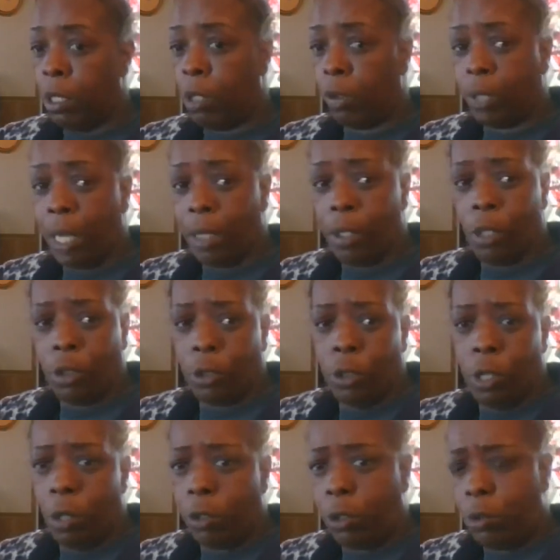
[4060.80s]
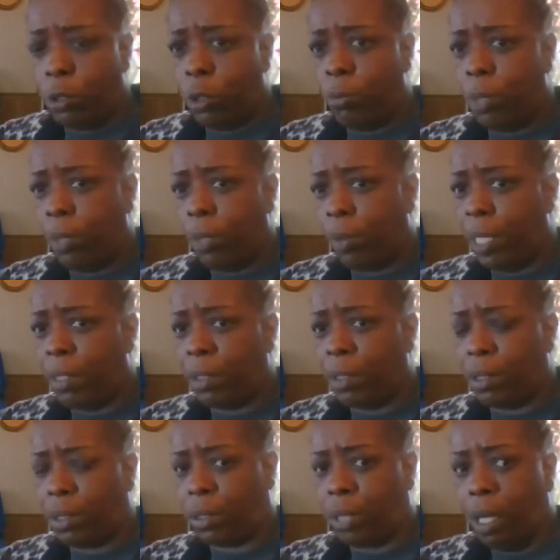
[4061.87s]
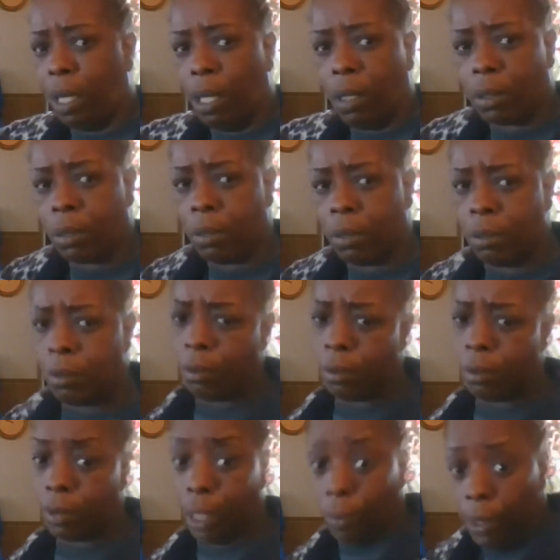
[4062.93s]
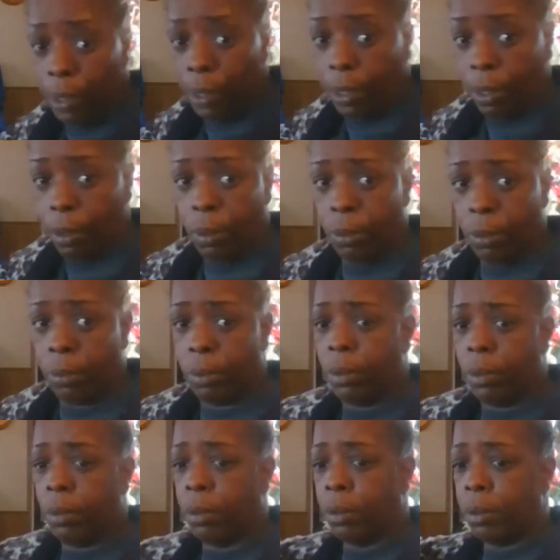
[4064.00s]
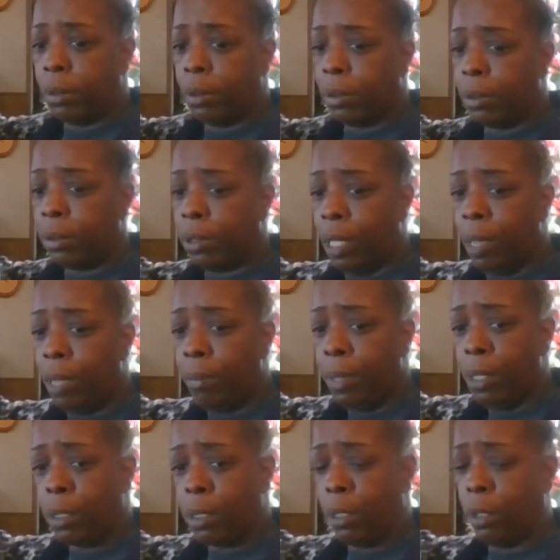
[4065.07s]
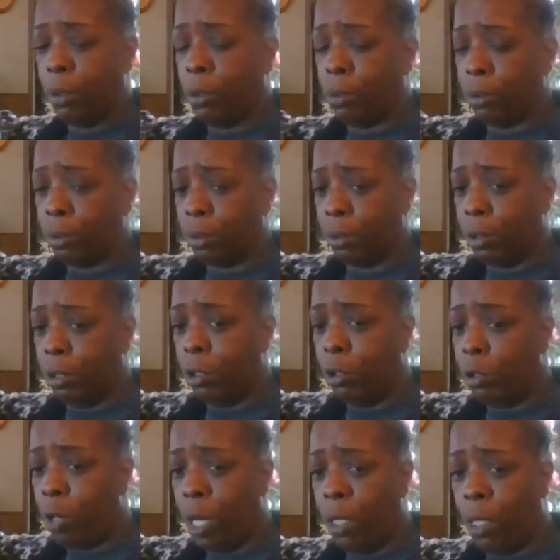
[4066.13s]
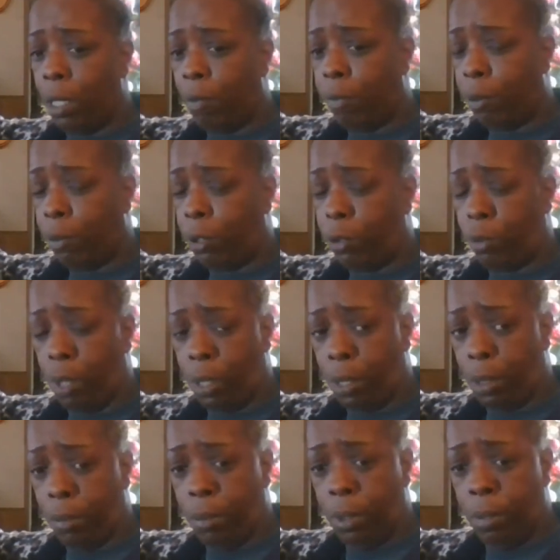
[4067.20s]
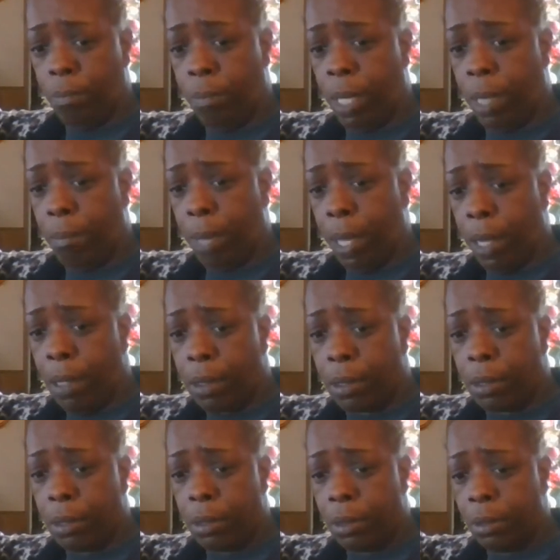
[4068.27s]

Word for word: Notifications, you know, YouTube notifications sucks. They really do. And I miss you. You know I love you, you uh Mad Max.